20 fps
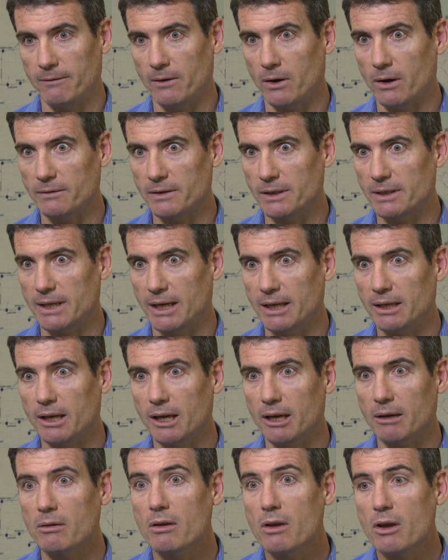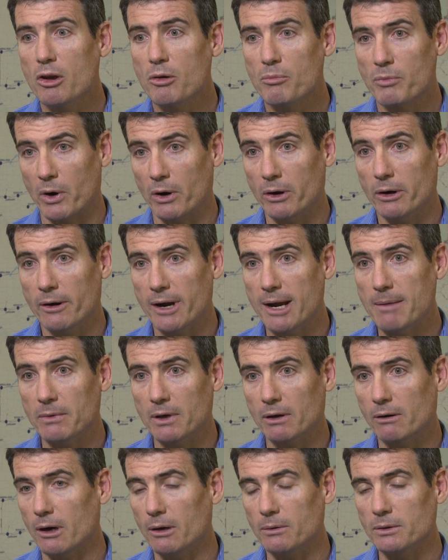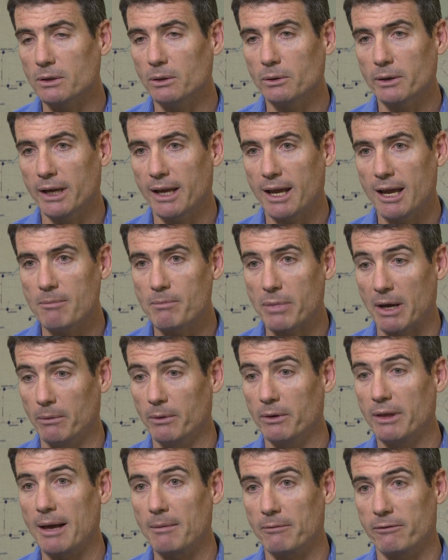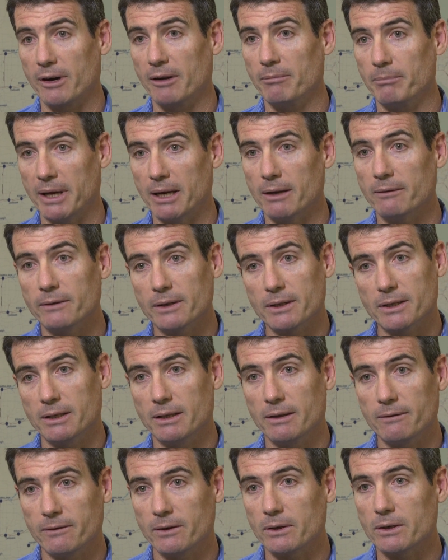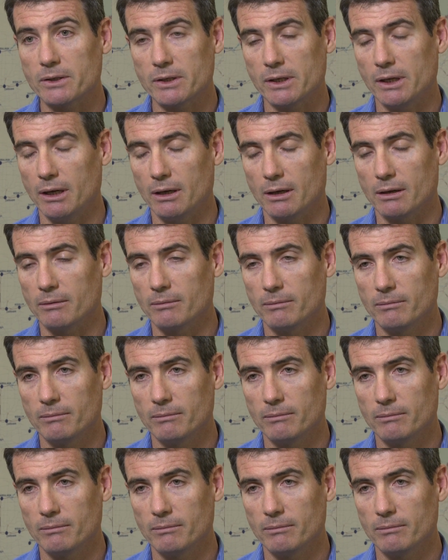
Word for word: five to ten year program that growers are looking at but with upfront benefits in the first year.